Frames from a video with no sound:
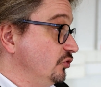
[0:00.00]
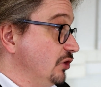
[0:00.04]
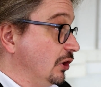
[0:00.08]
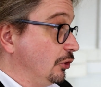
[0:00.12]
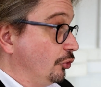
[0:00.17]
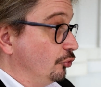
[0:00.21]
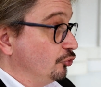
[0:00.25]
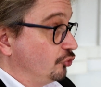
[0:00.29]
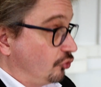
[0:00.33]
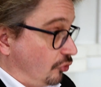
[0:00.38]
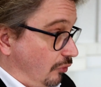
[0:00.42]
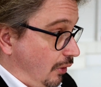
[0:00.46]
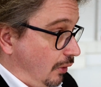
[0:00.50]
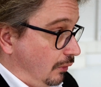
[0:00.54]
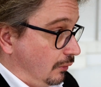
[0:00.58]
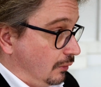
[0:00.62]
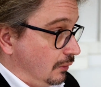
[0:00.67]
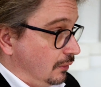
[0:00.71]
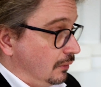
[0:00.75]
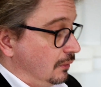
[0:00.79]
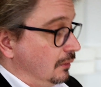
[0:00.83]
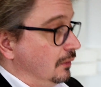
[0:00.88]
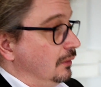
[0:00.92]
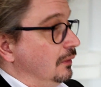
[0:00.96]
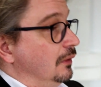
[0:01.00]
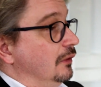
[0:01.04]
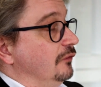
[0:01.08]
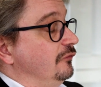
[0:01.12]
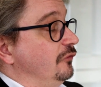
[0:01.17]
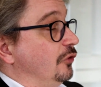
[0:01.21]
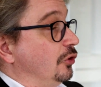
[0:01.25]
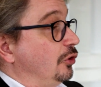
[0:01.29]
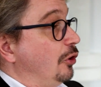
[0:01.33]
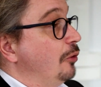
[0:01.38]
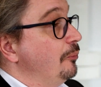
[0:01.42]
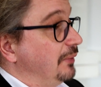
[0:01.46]
the control
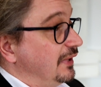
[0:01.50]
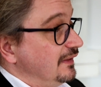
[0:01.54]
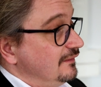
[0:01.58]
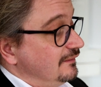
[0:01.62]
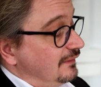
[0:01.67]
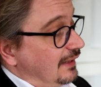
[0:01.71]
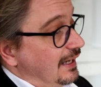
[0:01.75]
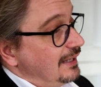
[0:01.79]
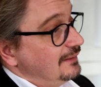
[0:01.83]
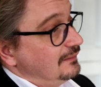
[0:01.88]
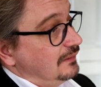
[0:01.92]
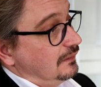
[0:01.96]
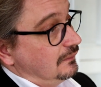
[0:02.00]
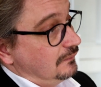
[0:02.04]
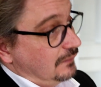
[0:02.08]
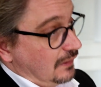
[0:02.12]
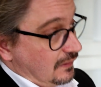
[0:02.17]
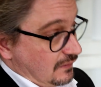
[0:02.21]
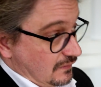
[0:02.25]
for compensating the